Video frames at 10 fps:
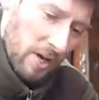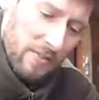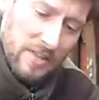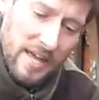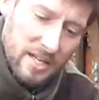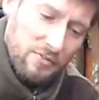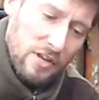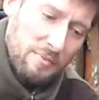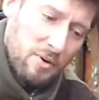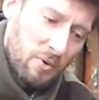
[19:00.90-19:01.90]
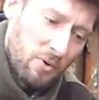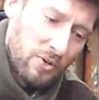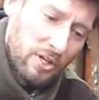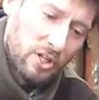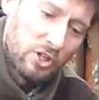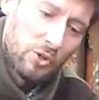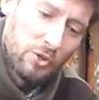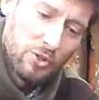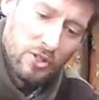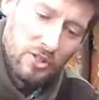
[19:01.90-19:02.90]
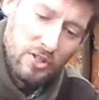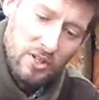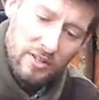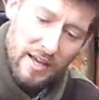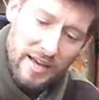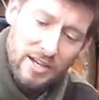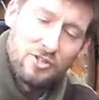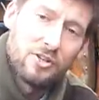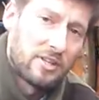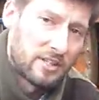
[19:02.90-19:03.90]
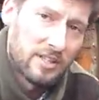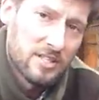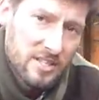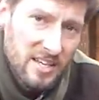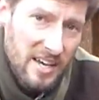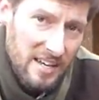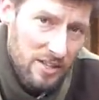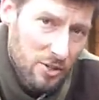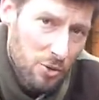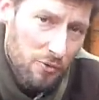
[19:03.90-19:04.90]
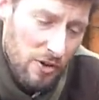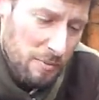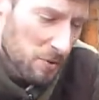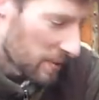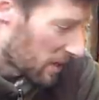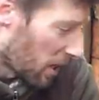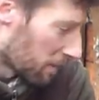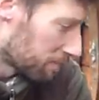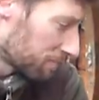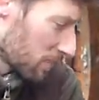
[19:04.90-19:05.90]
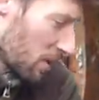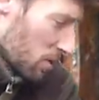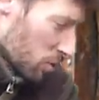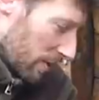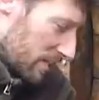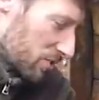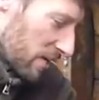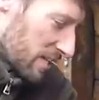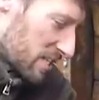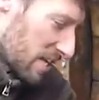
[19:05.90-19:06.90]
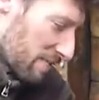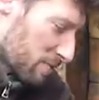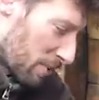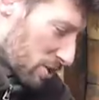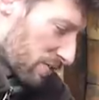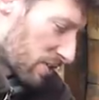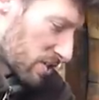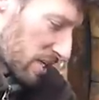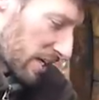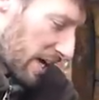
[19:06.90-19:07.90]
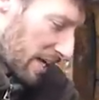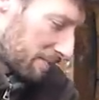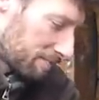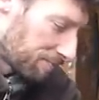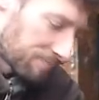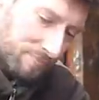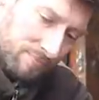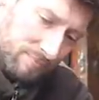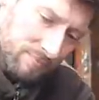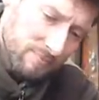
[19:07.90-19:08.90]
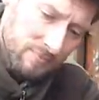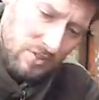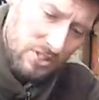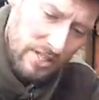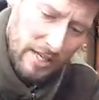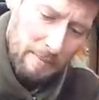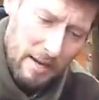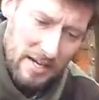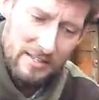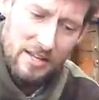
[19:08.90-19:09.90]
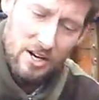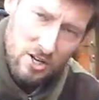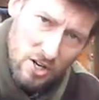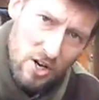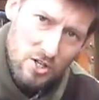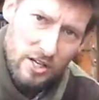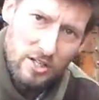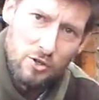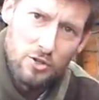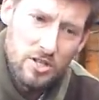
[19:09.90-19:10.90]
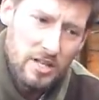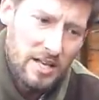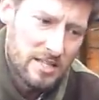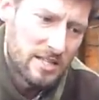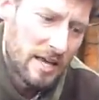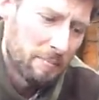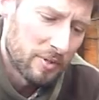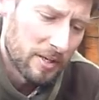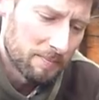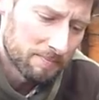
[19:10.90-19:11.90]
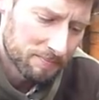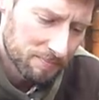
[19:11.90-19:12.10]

we cut the next frame we're going to include that extra thickness in the new frame that we cut. So I need to try and save as much of this as I can, stick it back in there so I can use this as the template.